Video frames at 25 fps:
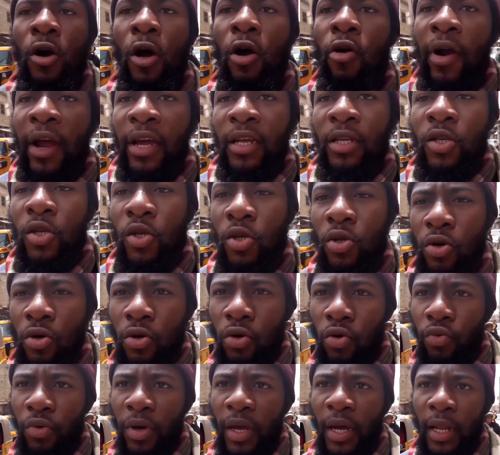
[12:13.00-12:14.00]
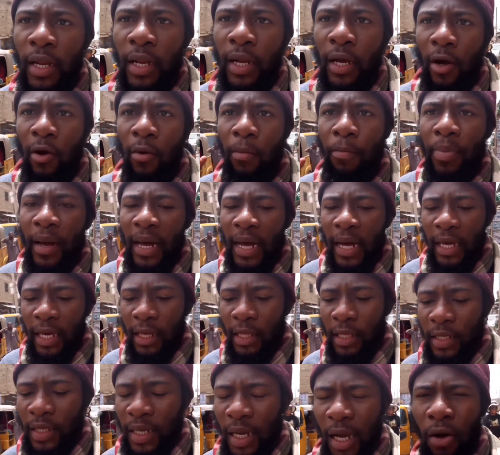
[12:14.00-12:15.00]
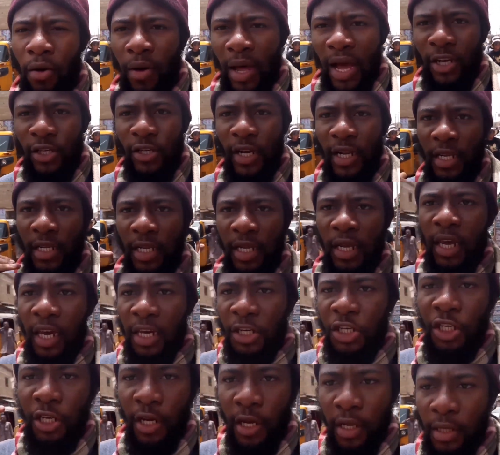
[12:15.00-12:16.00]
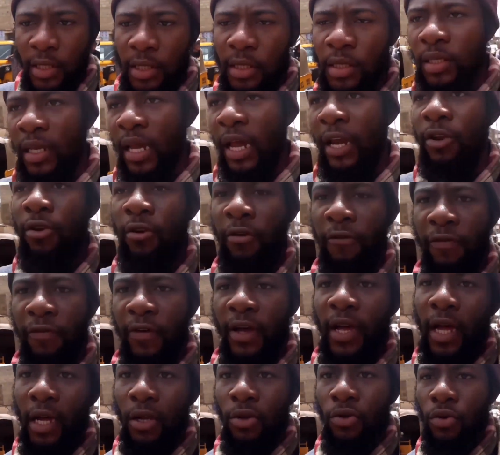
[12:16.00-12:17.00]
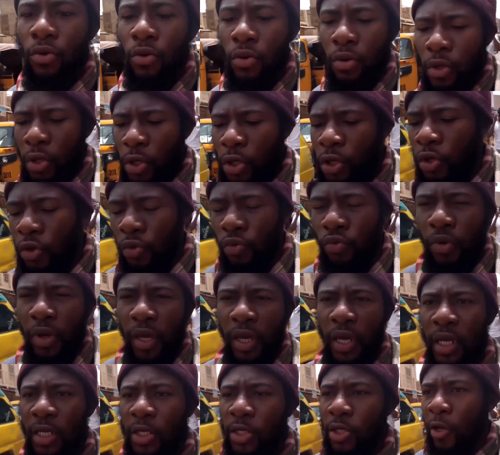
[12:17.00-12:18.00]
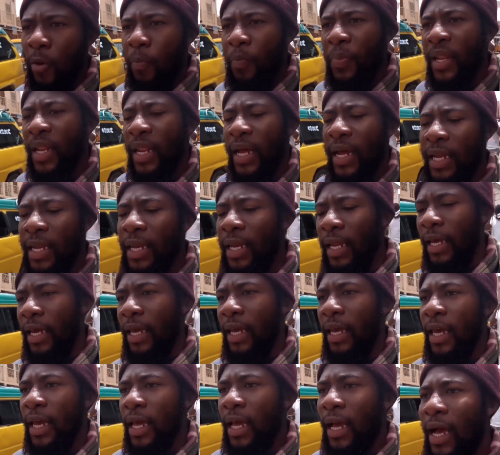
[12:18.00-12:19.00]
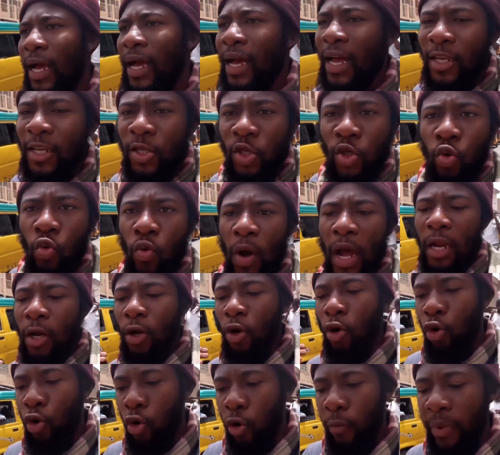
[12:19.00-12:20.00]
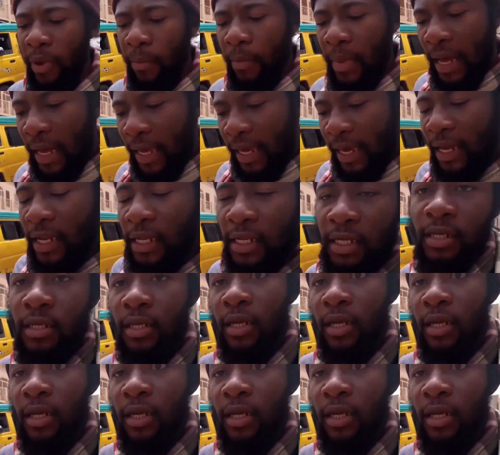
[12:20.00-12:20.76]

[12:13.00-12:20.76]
All right, so we are now back in town, actually the Asian side of Kano. We are stopping at the Kasuan Kurmi market.